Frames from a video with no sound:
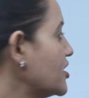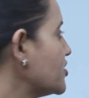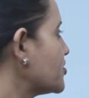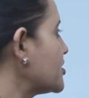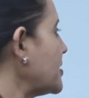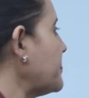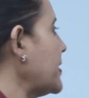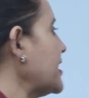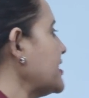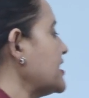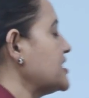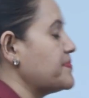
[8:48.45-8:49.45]
Simple
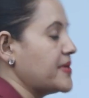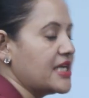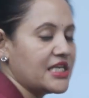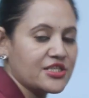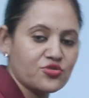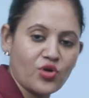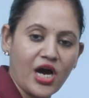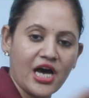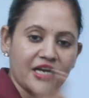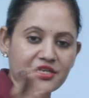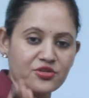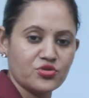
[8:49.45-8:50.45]
interest P into
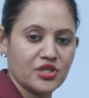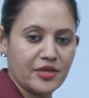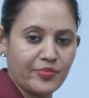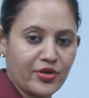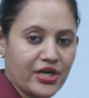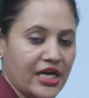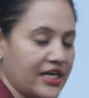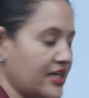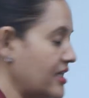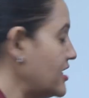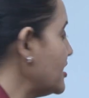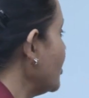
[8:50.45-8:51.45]
R into T upon
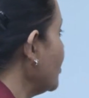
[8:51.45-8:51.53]
100.